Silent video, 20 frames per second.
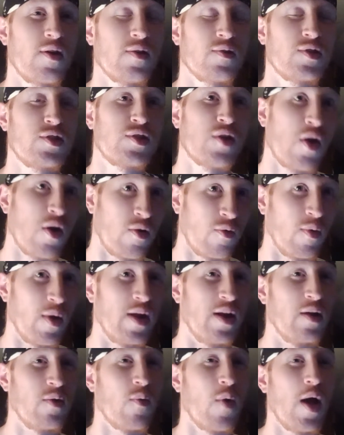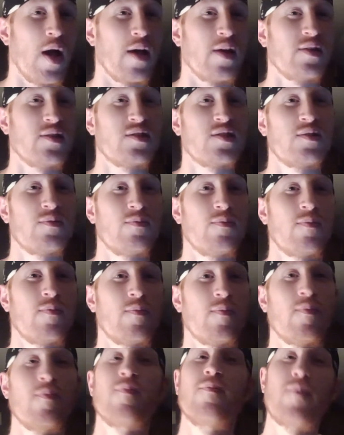songwriting-wise.
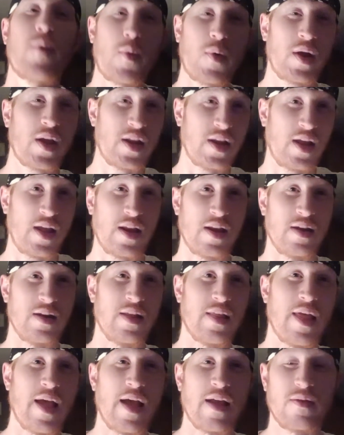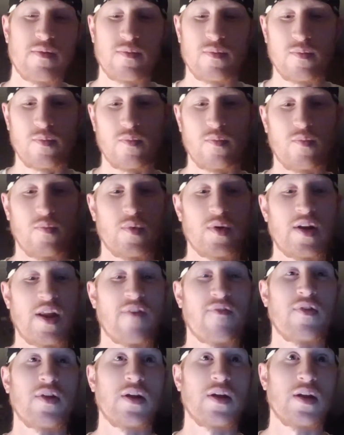But we're going to get into that. We're
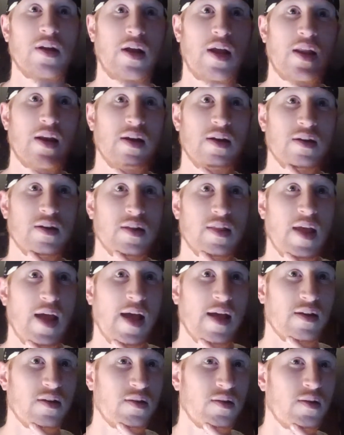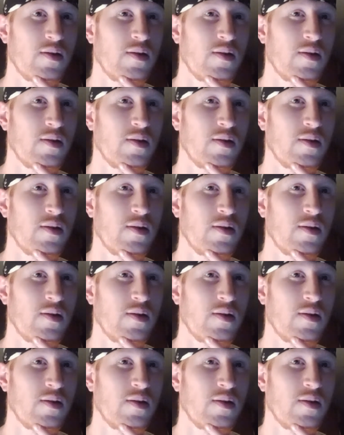definitely going to get into that.